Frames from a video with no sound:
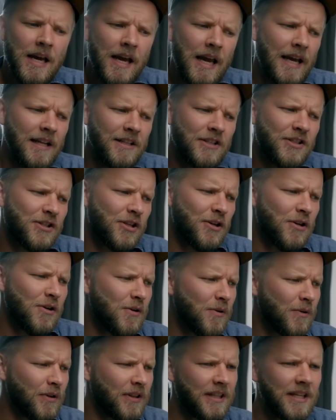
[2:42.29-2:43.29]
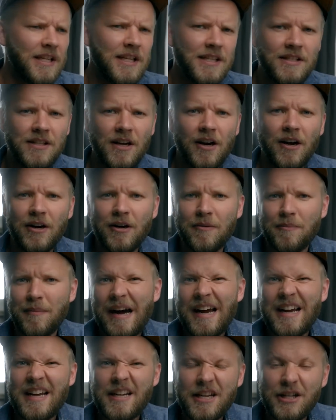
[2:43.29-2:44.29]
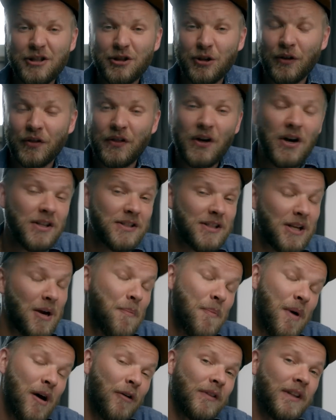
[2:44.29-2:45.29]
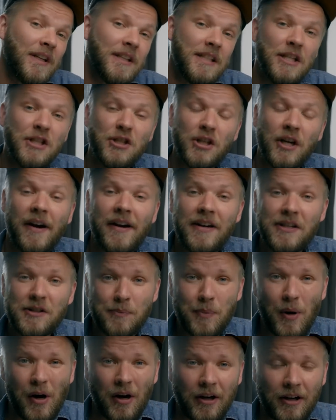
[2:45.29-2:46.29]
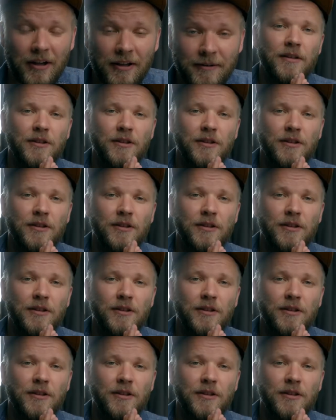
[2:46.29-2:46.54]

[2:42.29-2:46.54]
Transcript: And so these are my initial thoughts about the DJI Spark.